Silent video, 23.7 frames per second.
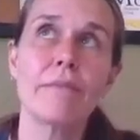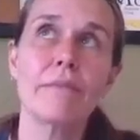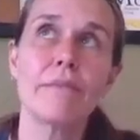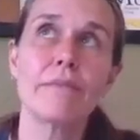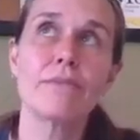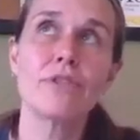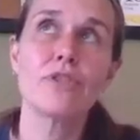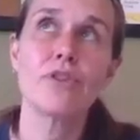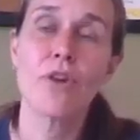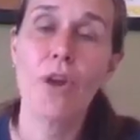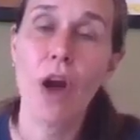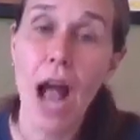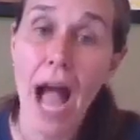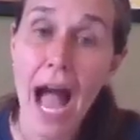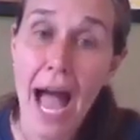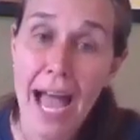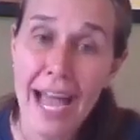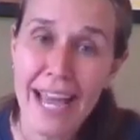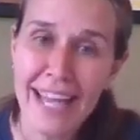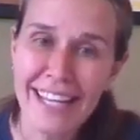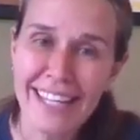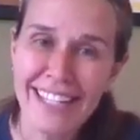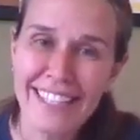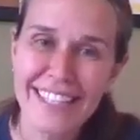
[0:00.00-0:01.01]

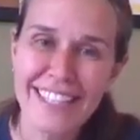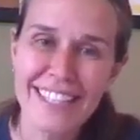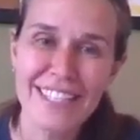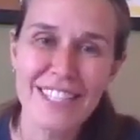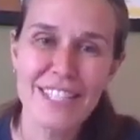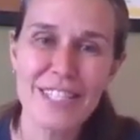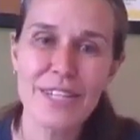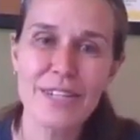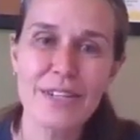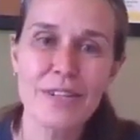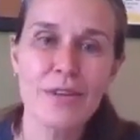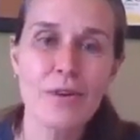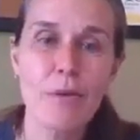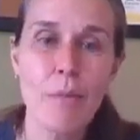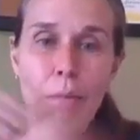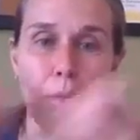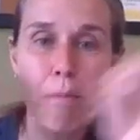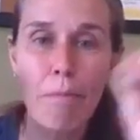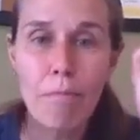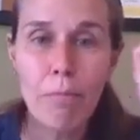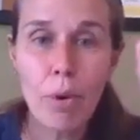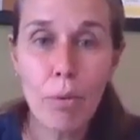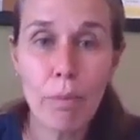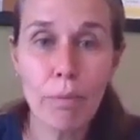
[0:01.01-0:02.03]
Try to
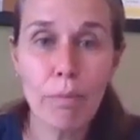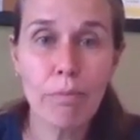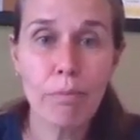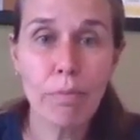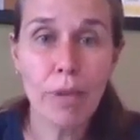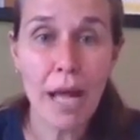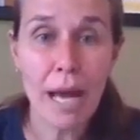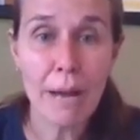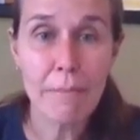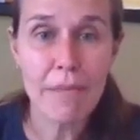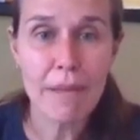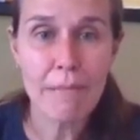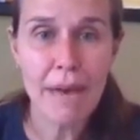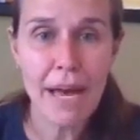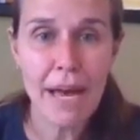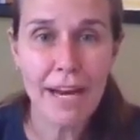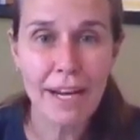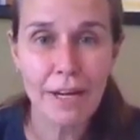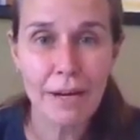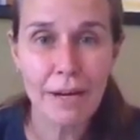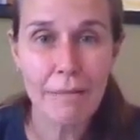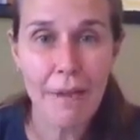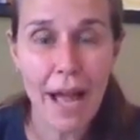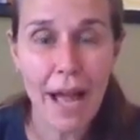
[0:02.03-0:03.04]
plop them out
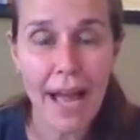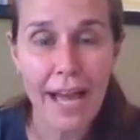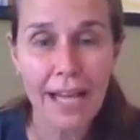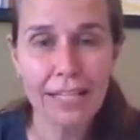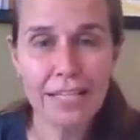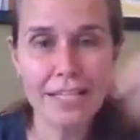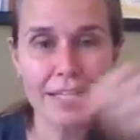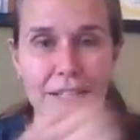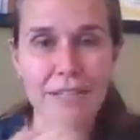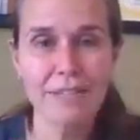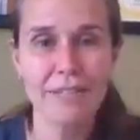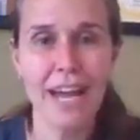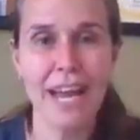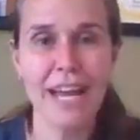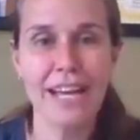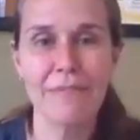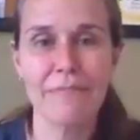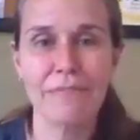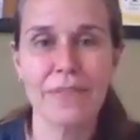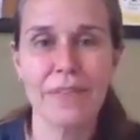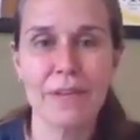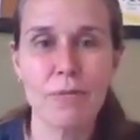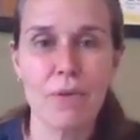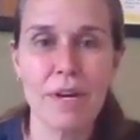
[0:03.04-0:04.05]
of your mind,
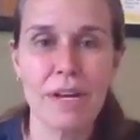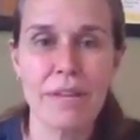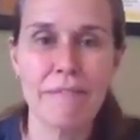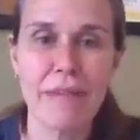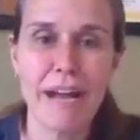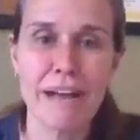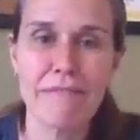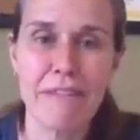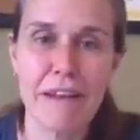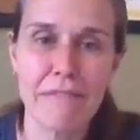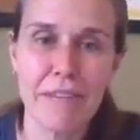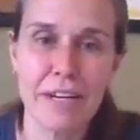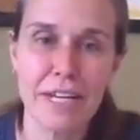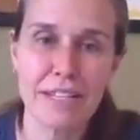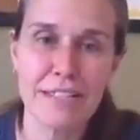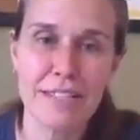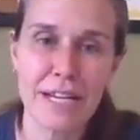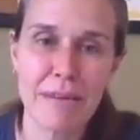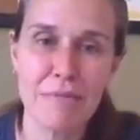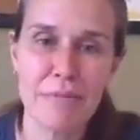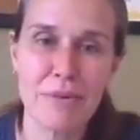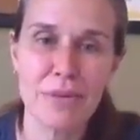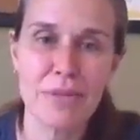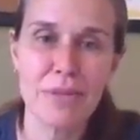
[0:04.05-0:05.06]
right? One of my favorite
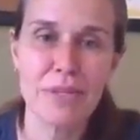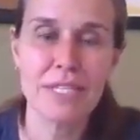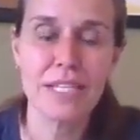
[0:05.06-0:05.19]
examples